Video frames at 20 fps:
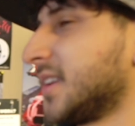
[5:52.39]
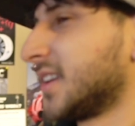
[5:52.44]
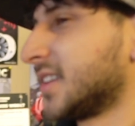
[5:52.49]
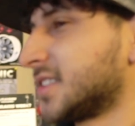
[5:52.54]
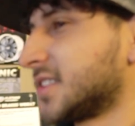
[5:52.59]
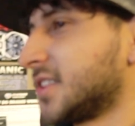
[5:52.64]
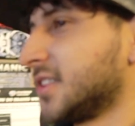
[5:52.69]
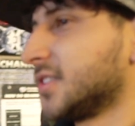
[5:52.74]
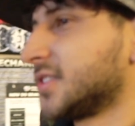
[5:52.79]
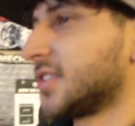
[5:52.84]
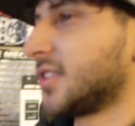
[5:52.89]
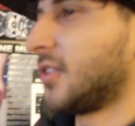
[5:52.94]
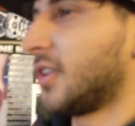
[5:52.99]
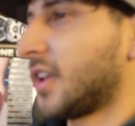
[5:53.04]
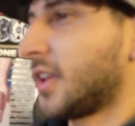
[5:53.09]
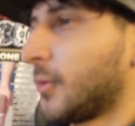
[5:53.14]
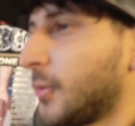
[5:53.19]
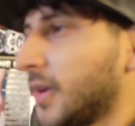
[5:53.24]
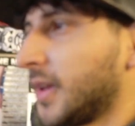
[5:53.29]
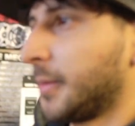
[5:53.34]
excuse to go
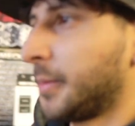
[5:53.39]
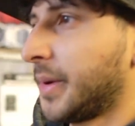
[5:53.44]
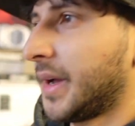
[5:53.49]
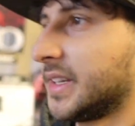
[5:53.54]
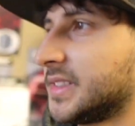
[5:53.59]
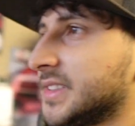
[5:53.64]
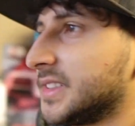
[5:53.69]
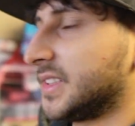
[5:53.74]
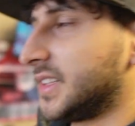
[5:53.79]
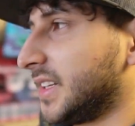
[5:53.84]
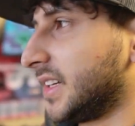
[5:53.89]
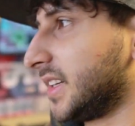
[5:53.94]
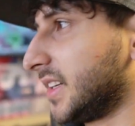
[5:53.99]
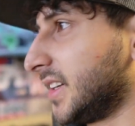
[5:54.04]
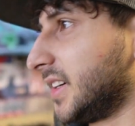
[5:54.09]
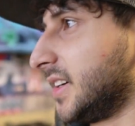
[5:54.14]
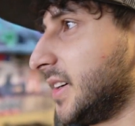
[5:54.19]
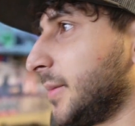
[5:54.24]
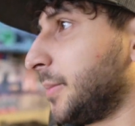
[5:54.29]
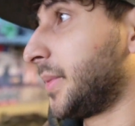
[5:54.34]
all the way to
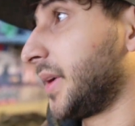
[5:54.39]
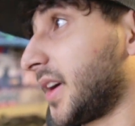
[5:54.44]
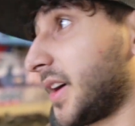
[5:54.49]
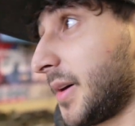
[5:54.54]
Pasadena and pick